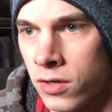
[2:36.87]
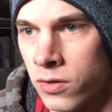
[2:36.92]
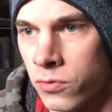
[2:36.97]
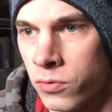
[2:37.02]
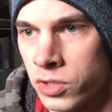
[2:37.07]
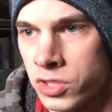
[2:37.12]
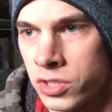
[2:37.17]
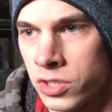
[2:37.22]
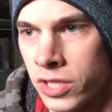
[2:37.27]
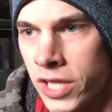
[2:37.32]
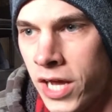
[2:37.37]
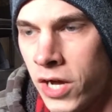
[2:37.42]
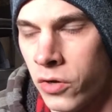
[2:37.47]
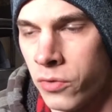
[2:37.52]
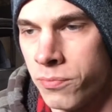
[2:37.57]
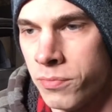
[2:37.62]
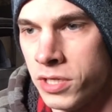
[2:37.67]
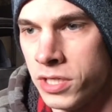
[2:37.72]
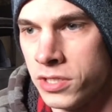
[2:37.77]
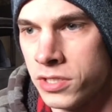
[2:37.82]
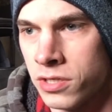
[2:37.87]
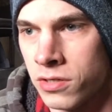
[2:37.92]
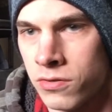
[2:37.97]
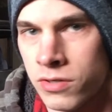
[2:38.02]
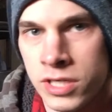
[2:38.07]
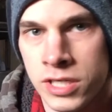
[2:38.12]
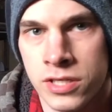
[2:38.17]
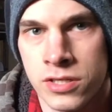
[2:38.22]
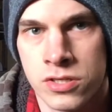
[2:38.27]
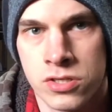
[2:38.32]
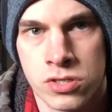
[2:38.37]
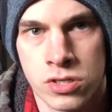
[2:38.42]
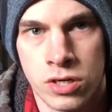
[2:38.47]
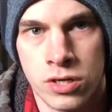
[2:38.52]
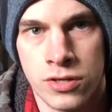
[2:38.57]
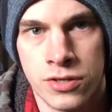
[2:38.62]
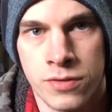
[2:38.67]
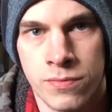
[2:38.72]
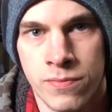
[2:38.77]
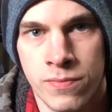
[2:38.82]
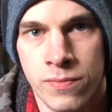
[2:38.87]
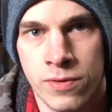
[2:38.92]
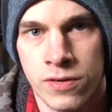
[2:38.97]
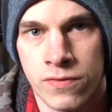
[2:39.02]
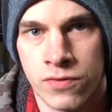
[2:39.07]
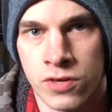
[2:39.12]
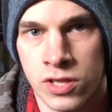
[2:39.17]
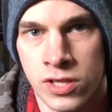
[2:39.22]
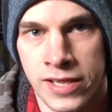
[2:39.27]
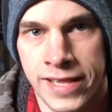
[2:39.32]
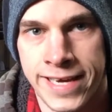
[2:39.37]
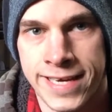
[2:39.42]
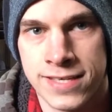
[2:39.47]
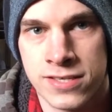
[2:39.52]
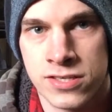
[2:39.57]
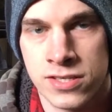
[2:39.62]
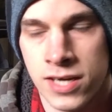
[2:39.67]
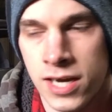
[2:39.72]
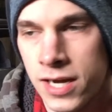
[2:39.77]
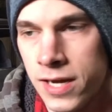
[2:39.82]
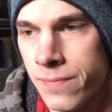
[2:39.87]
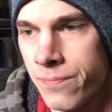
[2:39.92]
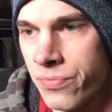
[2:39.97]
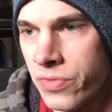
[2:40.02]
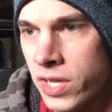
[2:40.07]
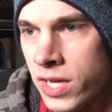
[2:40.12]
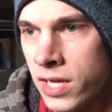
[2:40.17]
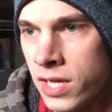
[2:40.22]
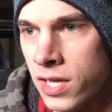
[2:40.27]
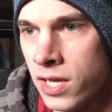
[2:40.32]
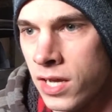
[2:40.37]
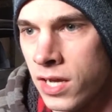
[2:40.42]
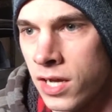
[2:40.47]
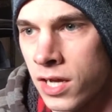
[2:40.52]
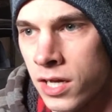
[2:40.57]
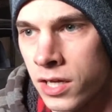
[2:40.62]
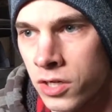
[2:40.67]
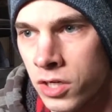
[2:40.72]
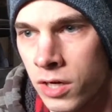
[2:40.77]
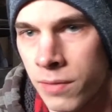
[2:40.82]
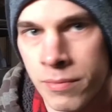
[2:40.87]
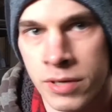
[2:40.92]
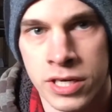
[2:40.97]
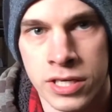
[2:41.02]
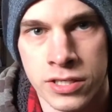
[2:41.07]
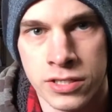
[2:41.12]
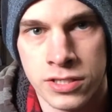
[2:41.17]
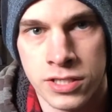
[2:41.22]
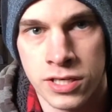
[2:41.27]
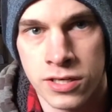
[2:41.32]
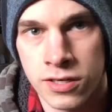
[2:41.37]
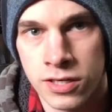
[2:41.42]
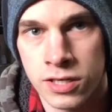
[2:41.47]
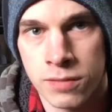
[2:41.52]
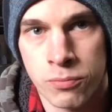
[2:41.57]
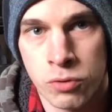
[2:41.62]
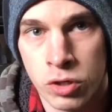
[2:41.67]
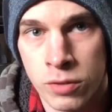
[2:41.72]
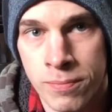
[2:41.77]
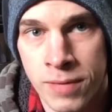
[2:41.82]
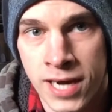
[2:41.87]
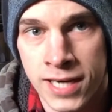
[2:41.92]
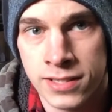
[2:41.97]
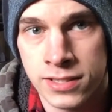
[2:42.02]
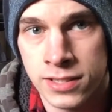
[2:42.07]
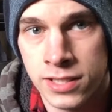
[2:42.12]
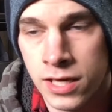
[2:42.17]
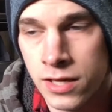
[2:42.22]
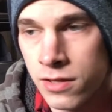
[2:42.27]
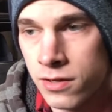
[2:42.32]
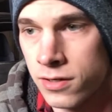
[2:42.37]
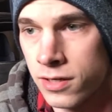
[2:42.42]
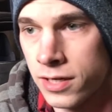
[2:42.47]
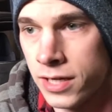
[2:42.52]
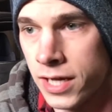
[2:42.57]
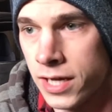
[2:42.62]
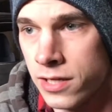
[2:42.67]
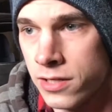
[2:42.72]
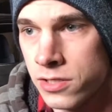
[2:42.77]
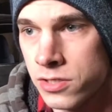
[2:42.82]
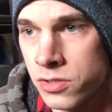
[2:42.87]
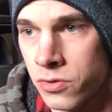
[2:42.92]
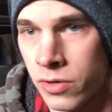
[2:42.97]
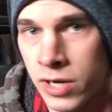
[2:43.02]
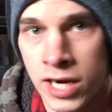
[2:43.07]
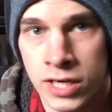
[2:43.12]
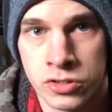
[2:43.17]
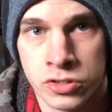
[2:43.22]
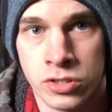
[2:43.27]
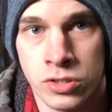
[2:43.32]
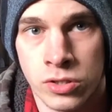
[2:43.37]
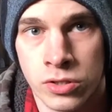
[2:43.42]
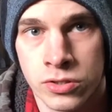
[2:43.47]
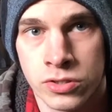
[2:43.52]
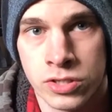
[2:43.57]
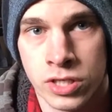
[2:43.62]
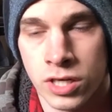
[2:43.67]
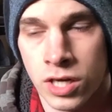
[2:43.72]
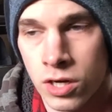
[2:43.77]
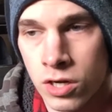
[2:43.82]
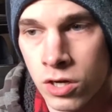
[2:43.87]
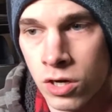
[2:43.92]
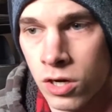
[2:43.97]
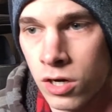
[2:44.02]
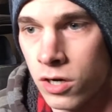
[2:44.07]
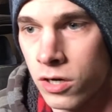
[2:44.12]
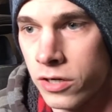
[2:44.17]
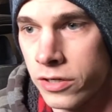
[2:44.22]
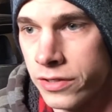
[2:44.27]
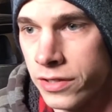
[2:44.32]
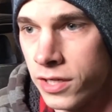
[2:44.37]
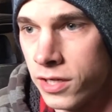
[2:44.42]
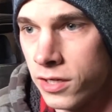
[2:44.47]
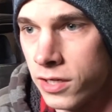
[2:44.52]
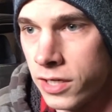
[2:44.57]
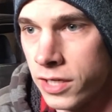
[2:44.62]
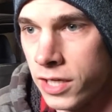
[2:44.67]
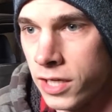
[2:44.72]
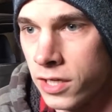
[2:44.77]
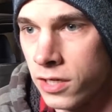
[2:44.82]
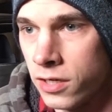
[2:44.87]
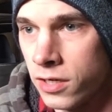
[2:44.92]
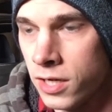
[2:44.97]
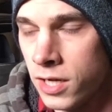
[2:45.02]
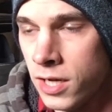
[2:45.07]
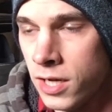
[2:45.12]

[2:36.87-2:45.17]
which allowed me to reinstall them for the last time. I got my interior put back together again, so it actually looks like a car in there again.